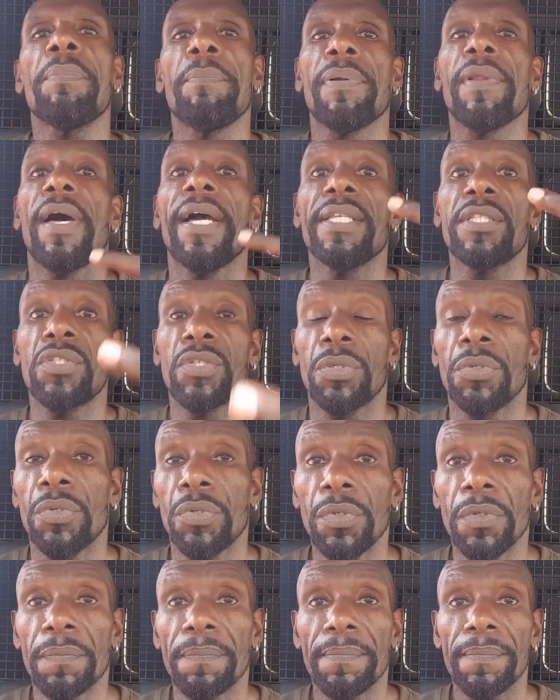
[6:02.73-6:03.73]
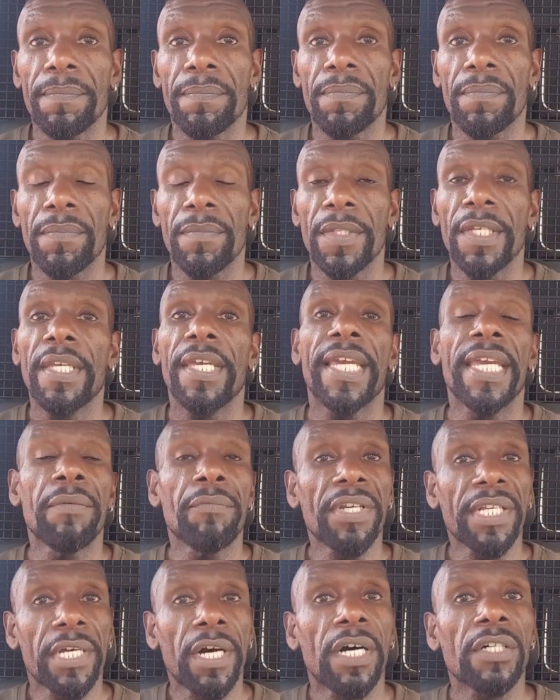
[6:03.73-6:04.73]
replied to
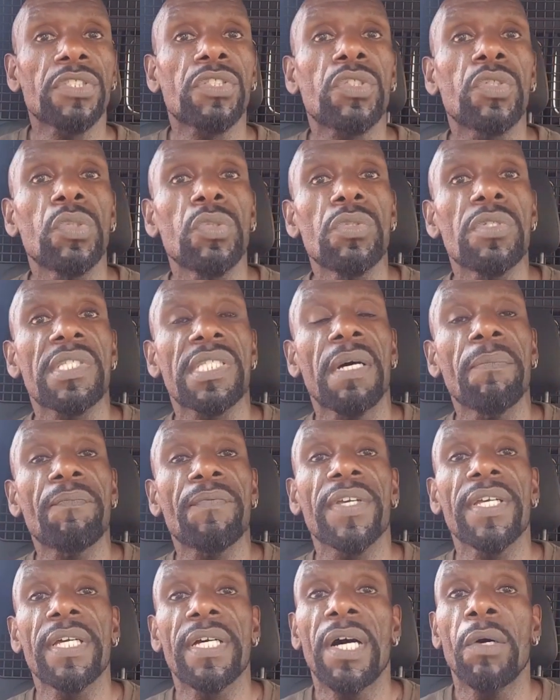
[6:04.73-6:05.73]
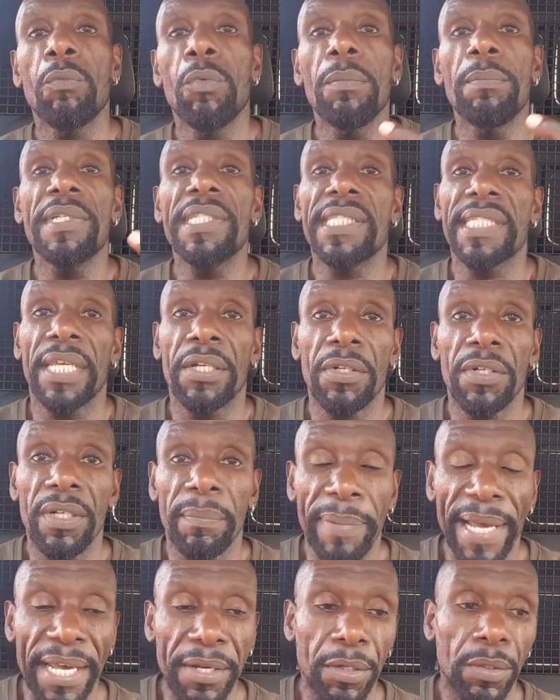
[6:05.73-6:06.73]
in regards to something a woman said on
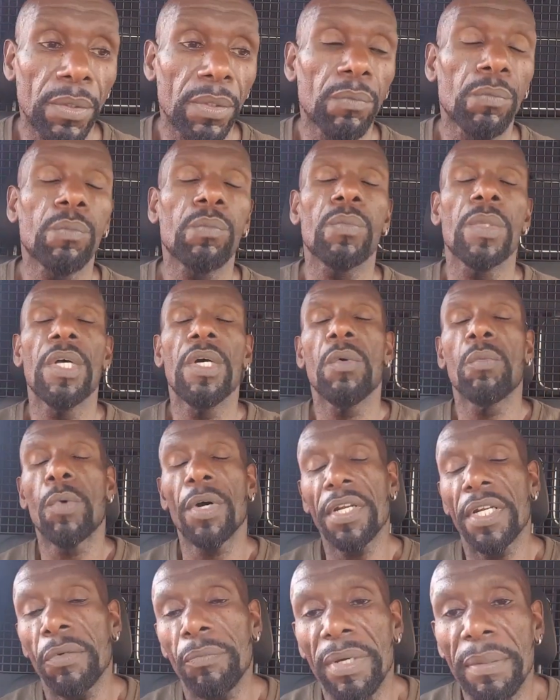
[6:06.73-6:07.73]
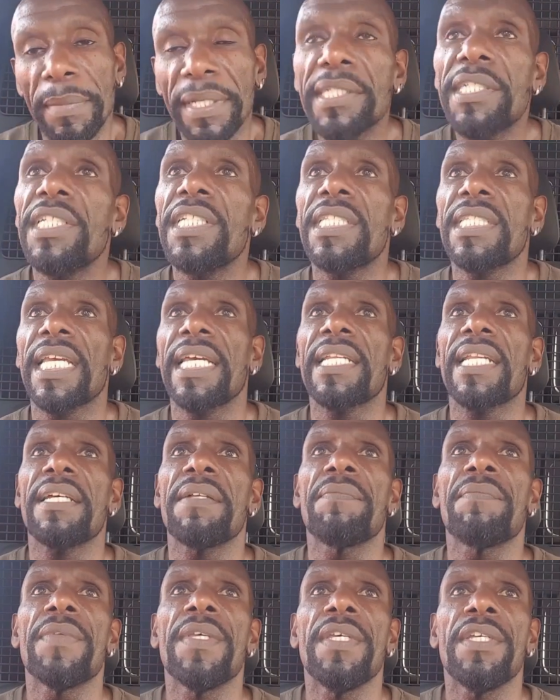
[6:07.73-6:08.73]
a panel. One of the women, she said,
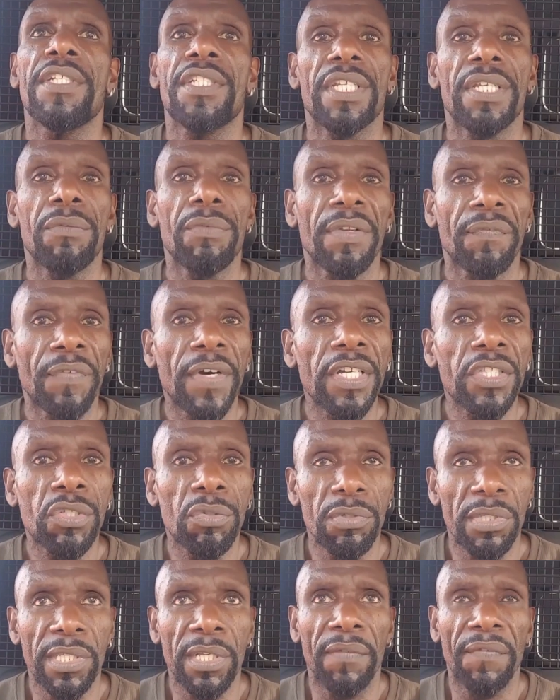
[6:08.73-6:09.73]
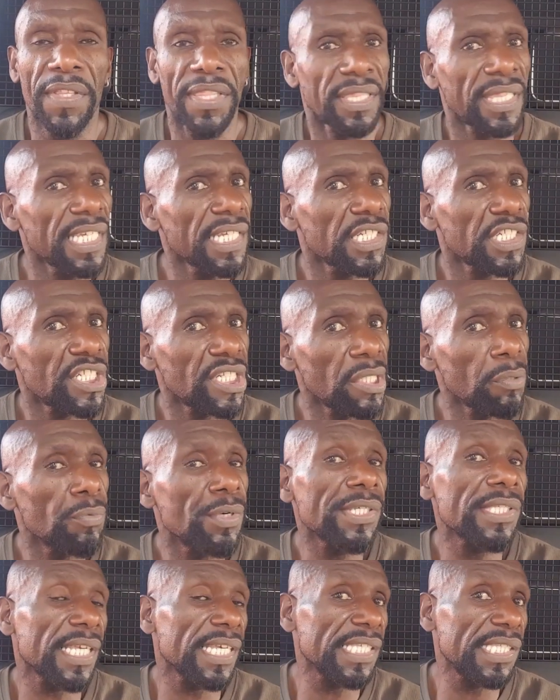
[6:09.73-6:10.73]
she referred to herself, I think she
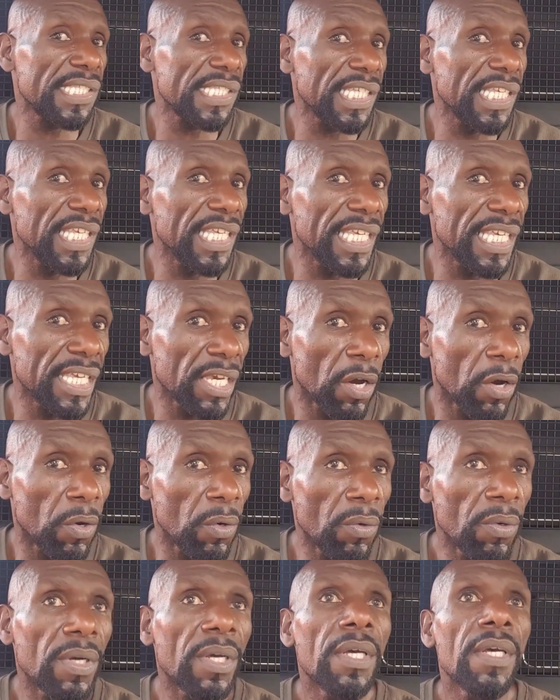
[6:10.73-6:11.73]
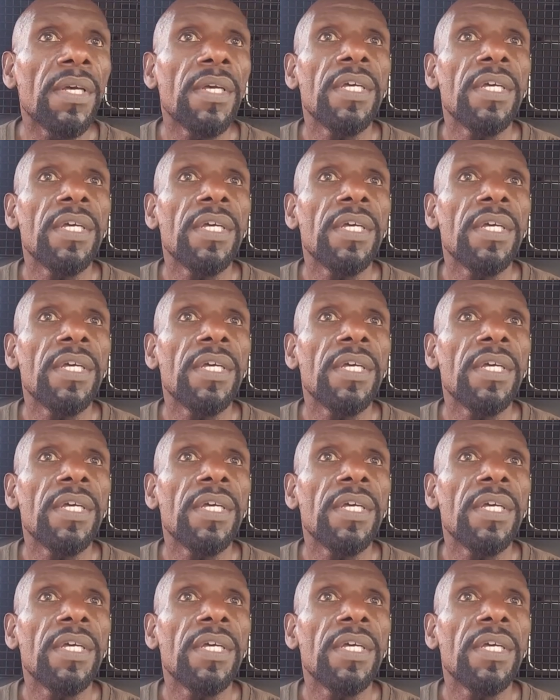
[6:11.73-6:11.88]
was a CEO.